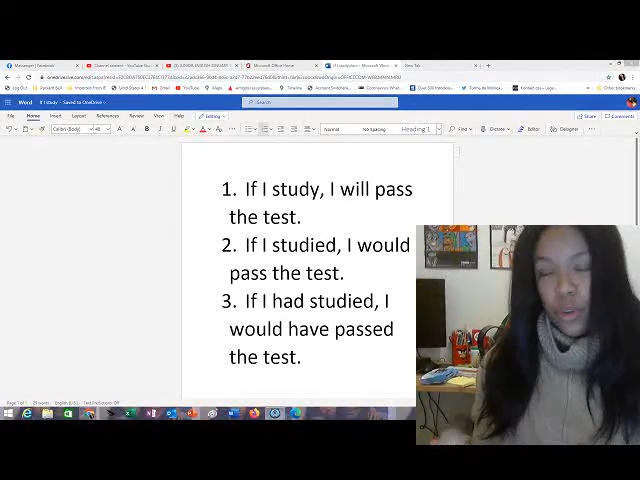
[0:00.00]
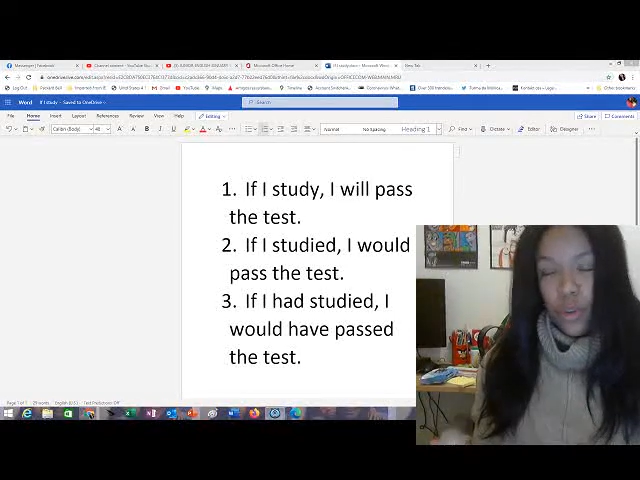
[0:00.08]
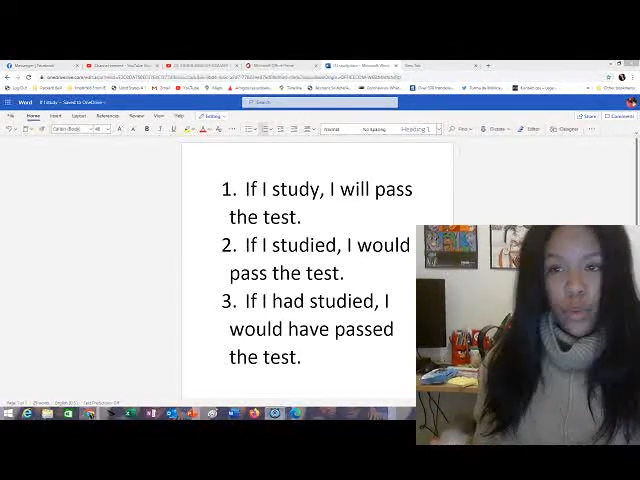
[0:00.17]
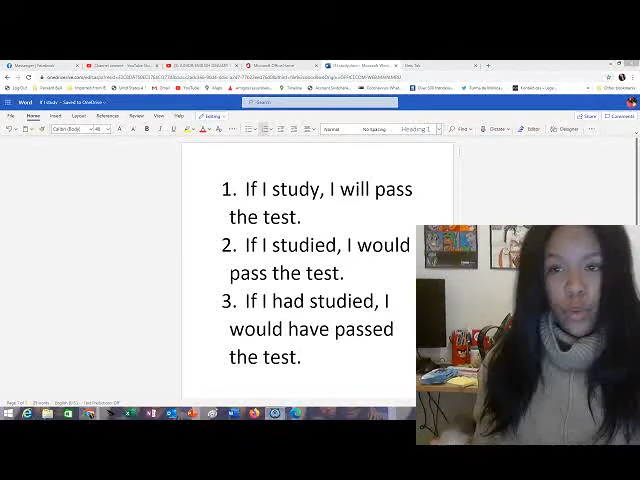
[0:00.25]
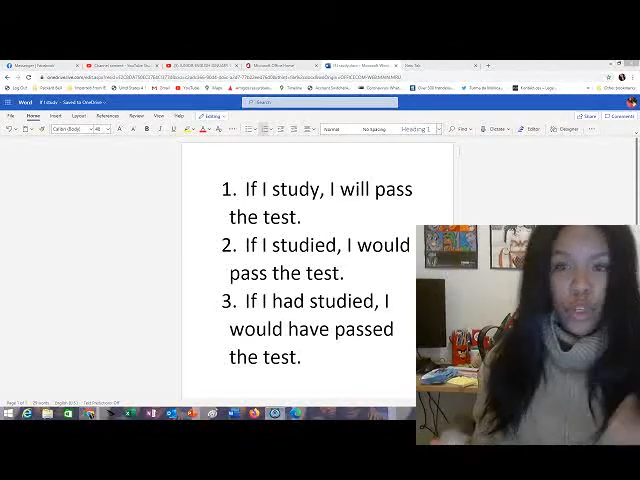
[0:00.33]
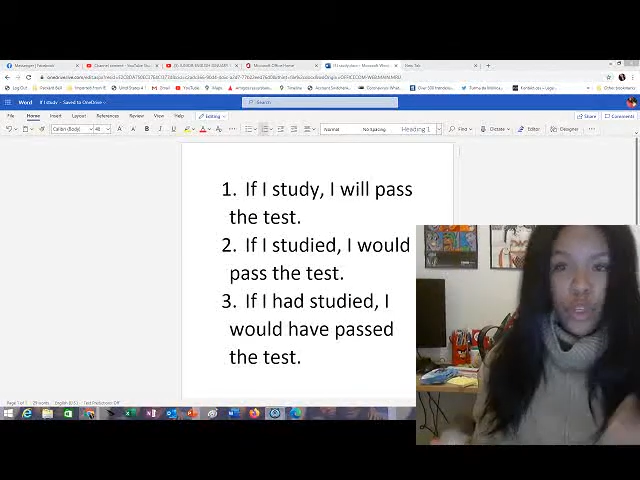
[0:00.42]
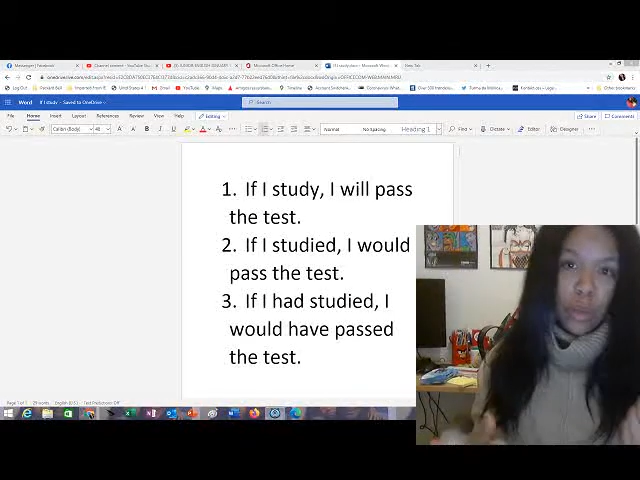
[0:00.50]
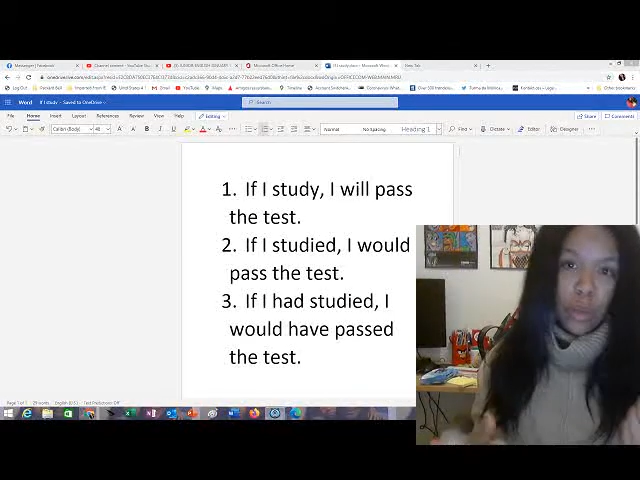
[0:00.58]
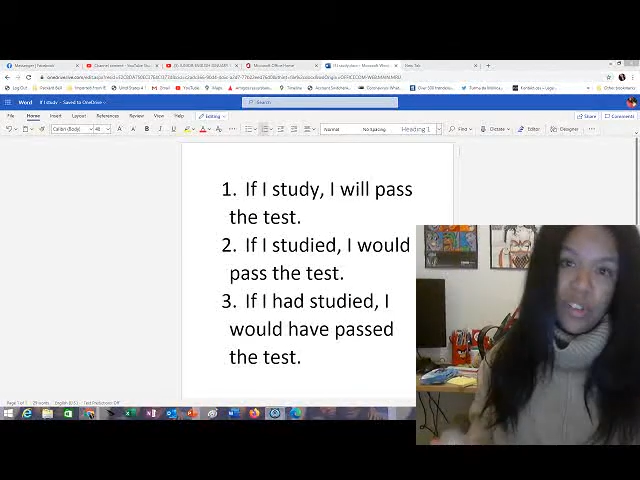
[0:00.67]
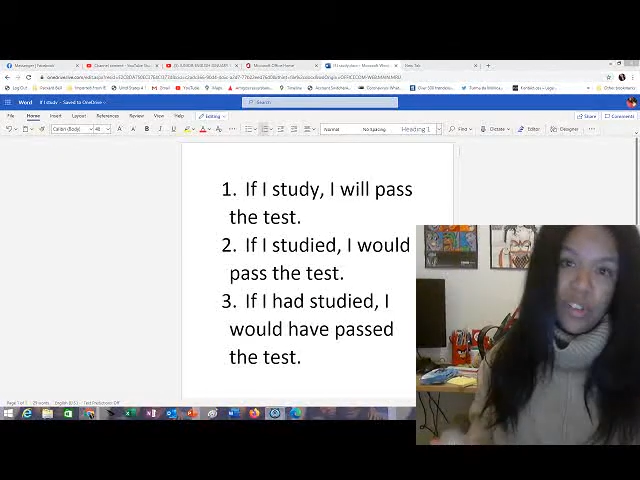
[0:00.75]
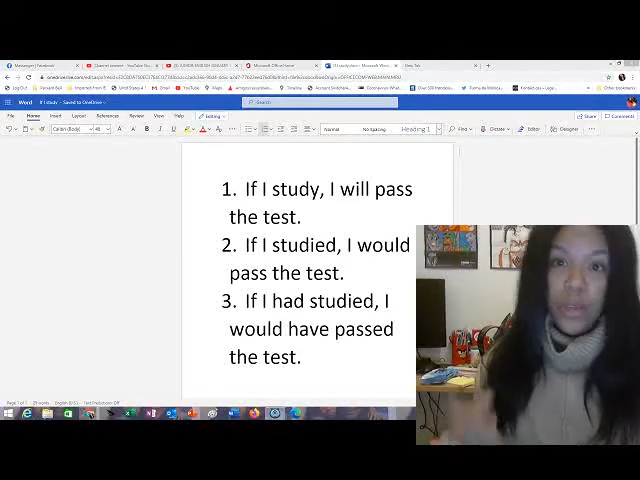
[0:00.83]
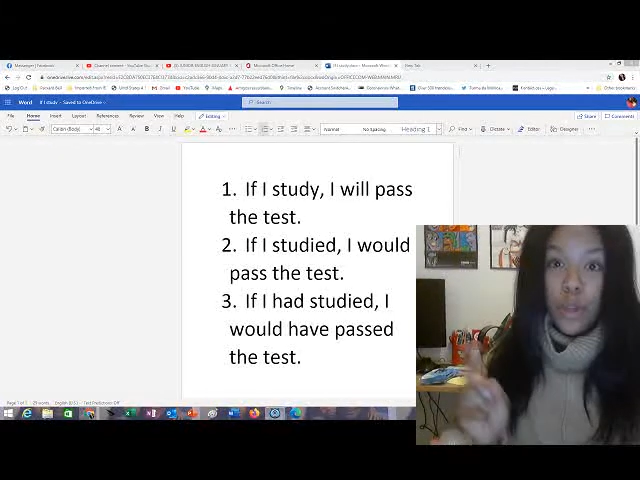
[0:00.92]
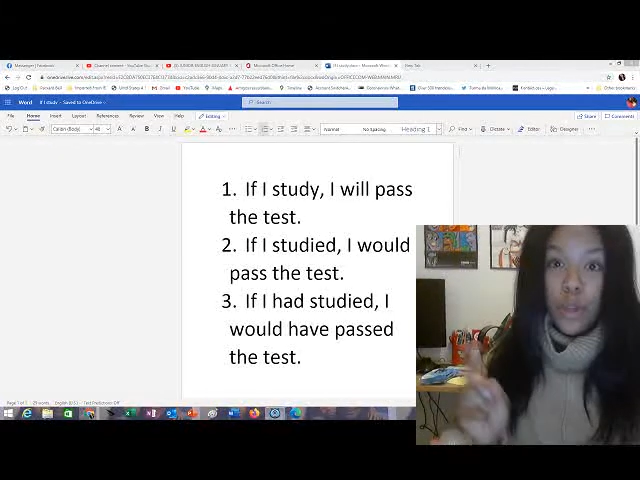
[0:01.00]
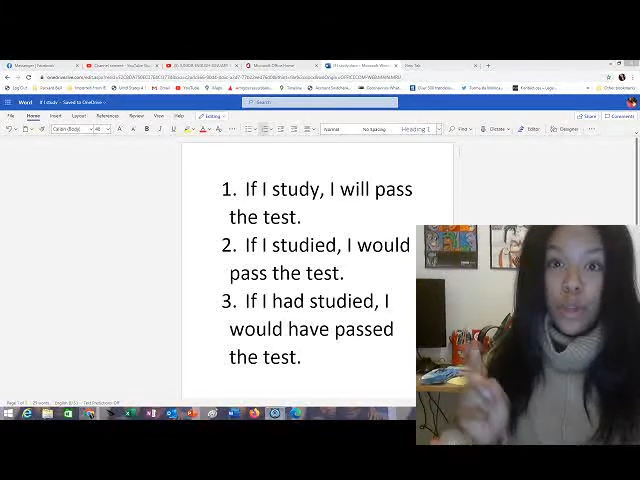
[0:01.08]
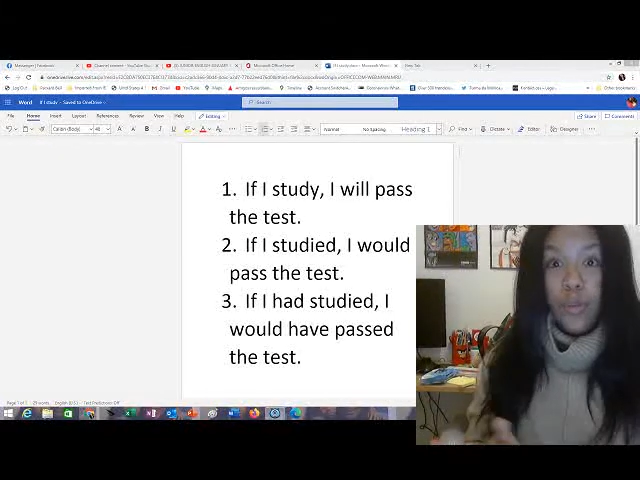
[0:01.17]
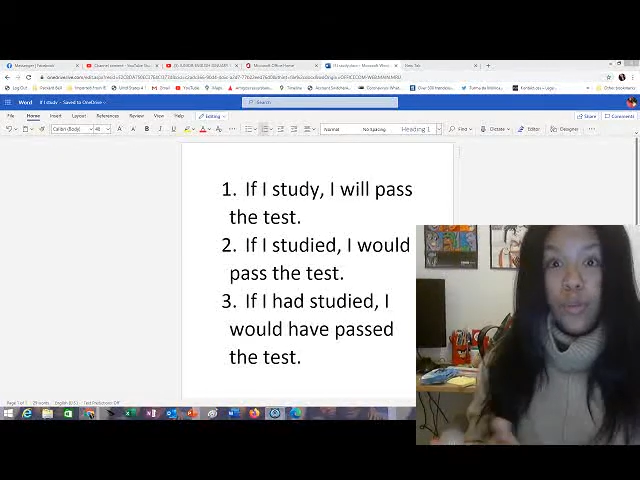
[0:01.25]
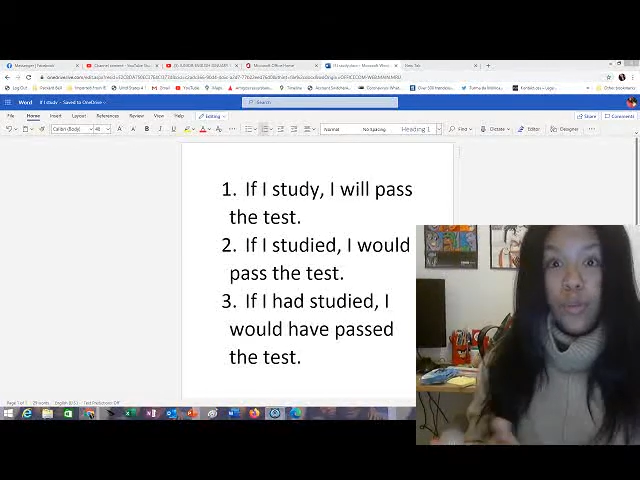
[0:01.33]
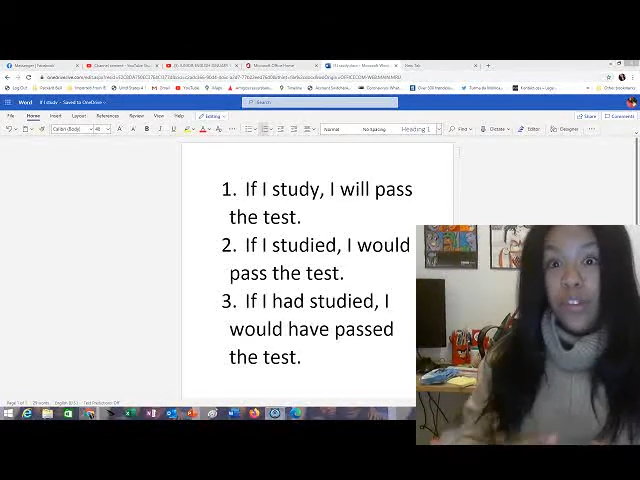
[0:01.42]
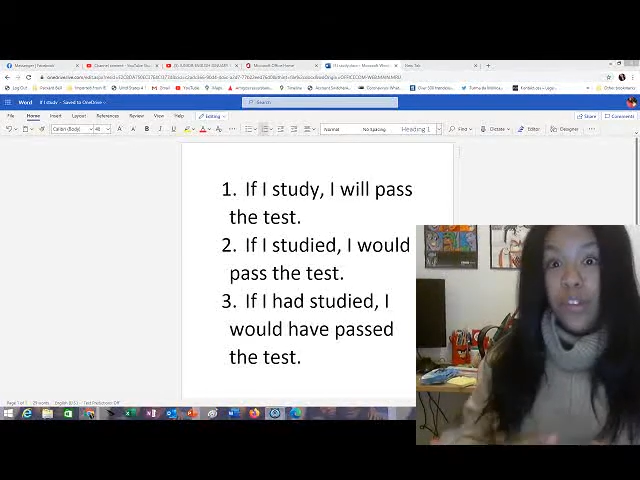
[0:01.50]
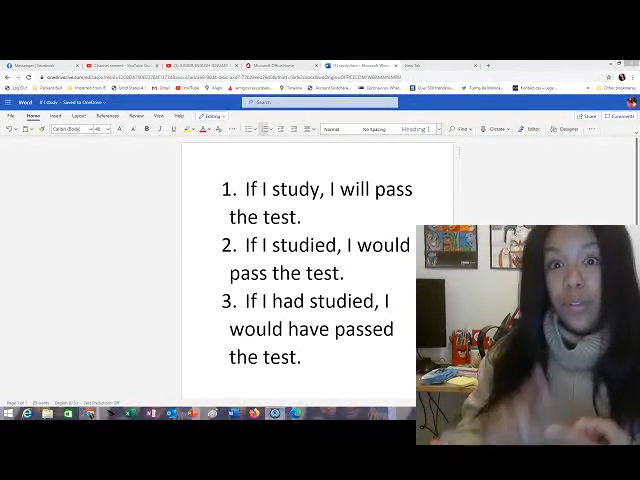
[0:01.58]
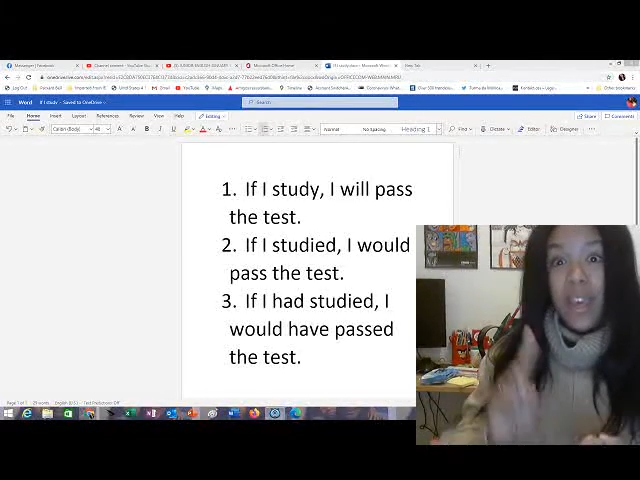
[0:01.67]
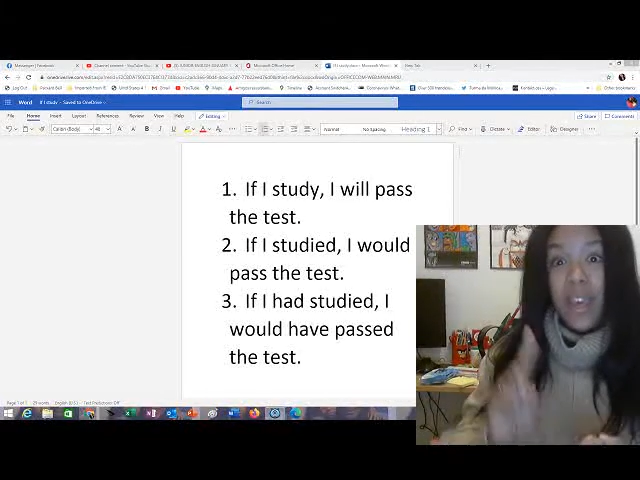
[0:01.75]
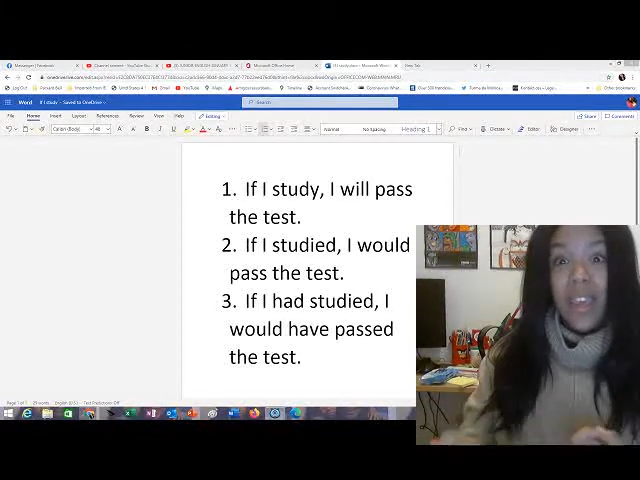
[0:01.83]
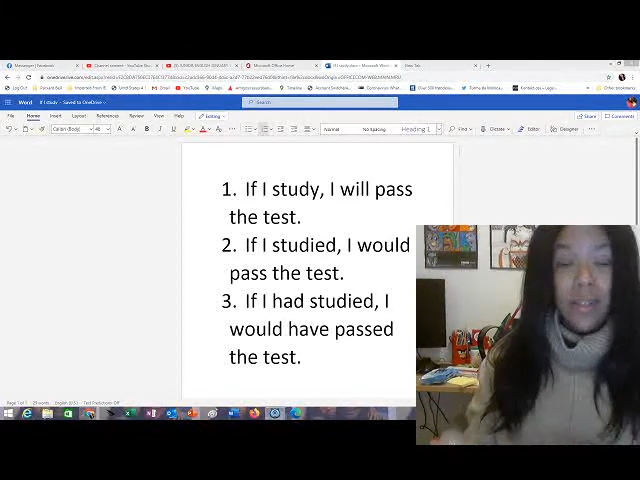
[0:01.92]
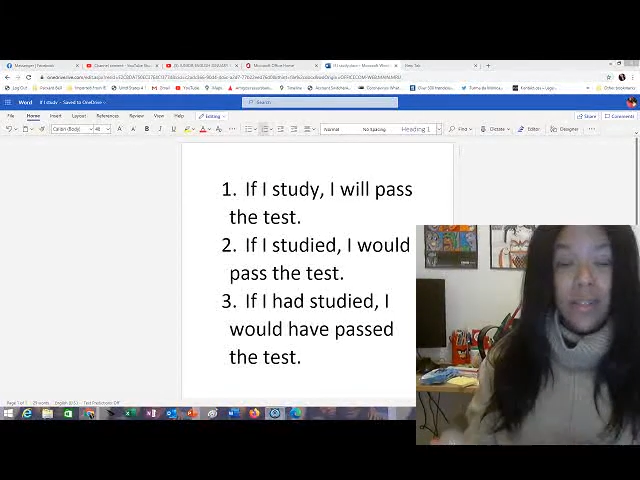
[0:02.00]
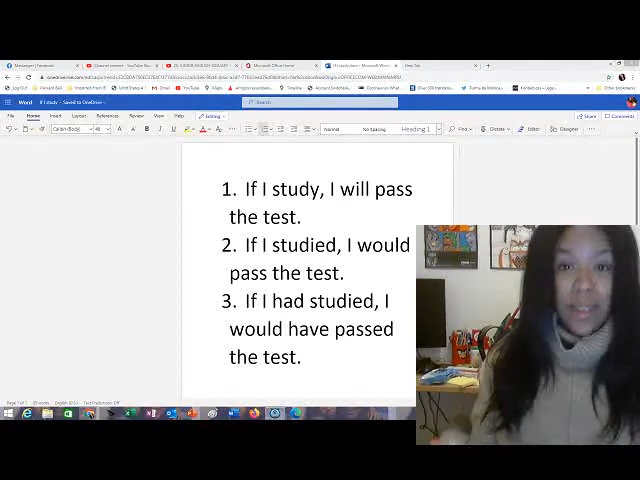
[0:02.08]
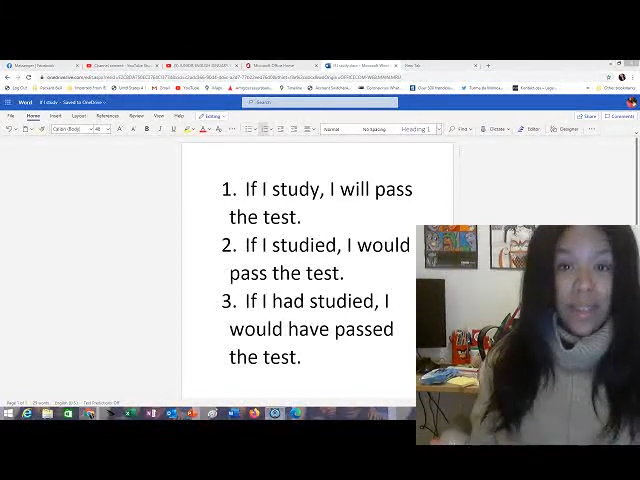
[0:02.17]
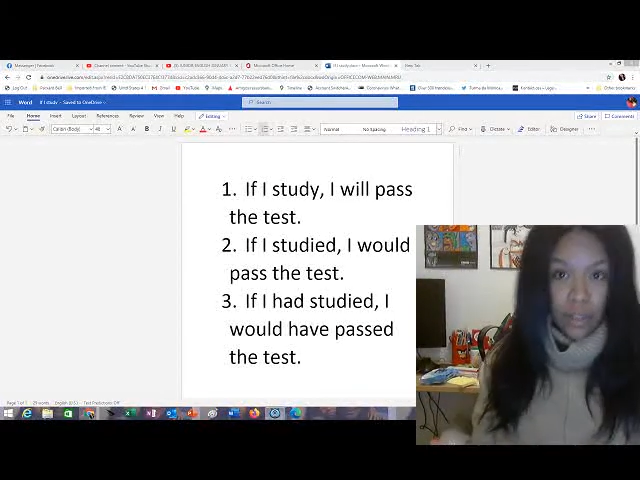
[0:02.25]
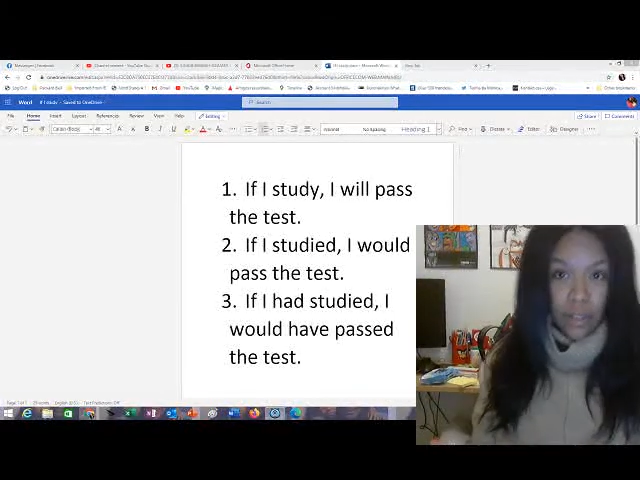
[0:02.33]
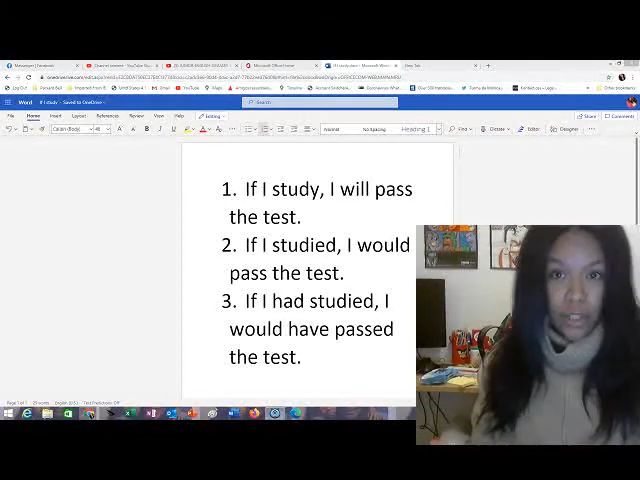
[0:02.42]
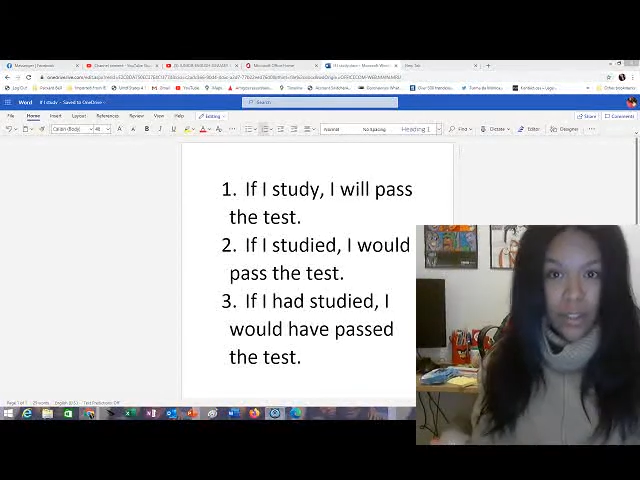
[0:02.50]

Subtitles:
which also includes your dialect,